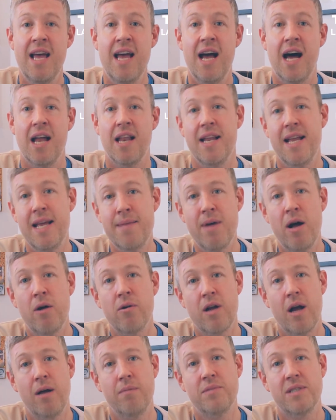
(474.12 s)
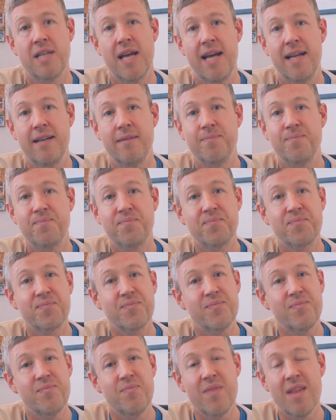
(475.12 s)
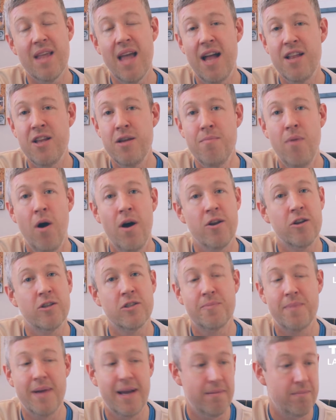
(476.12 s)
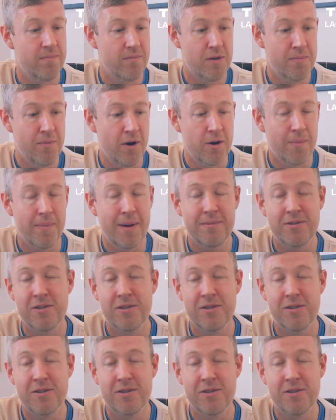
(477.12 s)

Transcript: and an email comes in and you might not be able